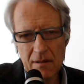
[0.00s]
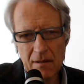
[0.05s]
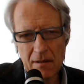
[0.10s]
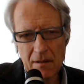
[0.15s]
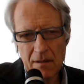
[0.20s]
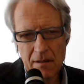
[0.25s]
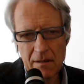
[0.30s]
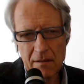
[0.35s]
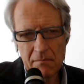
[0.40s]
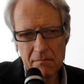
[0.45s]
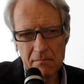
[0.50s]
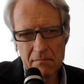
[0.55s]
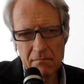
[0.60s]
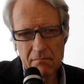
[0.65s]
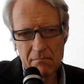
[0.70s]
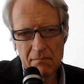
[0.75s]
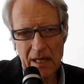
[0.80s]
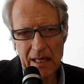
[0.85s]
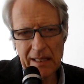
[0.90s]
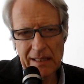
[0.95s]

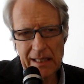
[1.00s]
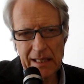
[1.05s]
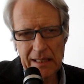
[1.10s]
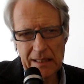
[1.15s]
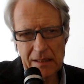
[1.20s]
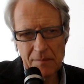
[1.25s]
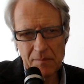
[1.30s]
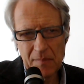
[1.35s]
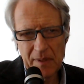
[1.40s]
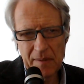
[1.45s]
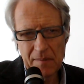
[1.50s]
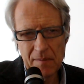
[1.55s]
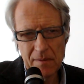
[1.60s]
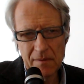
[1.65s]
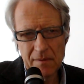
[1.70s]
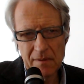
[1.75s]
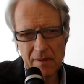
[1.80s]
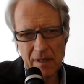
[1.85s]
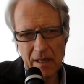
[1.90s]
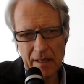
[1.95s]
And
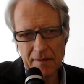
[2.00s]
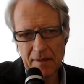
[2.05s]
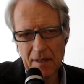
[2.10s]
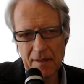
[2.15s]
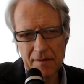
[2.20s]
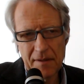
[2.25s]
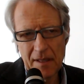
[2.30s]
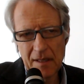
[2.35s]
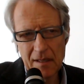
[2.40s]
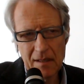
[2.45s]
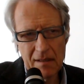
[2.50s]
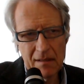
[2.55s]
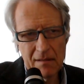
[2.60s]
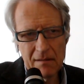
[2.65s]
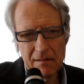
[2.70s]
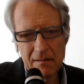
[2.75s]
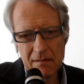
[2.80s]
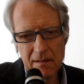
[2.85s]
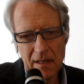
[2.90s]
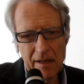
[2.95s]
people, I think
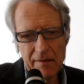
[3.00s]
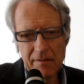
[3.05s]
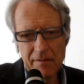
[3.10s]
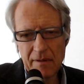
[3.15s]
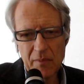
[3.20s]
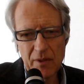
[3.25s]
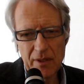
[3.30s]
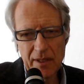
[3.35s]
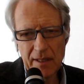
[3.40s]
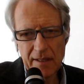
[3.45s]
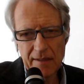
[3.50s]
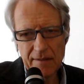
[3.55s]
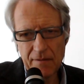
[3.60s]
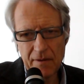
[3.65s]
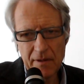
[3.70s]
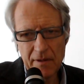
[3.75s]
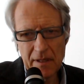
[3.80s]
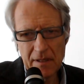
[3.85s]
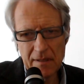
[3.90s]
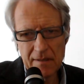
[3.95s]
everybody is
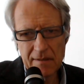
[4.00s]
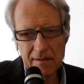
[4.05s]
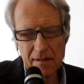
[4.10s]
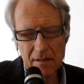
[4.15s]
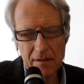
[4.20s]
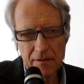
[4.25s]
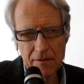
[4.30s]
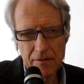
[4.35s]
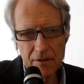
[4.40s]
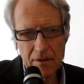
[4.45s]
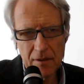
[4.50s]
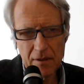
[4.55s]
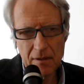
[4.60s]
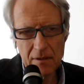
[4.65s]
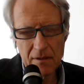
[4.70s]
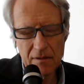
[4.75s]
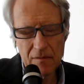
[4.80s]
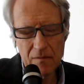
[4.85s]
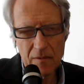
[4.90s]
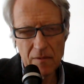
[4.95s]
very
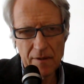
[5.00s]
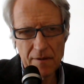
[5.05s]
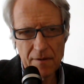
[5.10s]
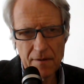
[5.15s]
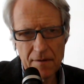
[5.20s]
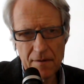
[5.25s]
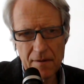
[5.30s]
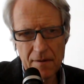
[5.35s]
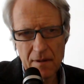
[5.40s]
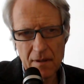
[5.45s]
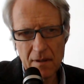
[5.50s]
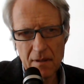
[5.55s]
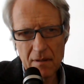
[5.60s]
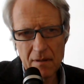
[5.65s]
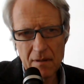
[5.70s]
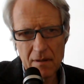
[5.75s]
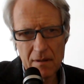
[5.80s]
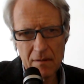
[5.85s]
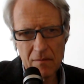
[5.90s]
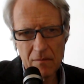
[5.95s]
disillusioned with the
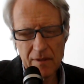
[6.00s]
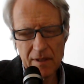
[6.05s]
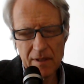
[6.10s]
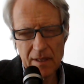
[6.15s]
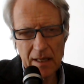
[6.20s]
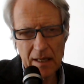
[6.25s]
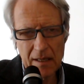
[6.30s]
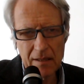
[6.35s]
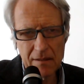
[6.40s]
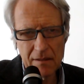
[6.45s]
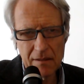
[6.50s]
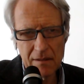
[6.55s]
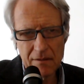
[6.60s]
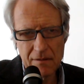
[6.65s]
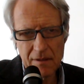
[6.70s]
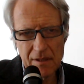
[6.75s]
with the current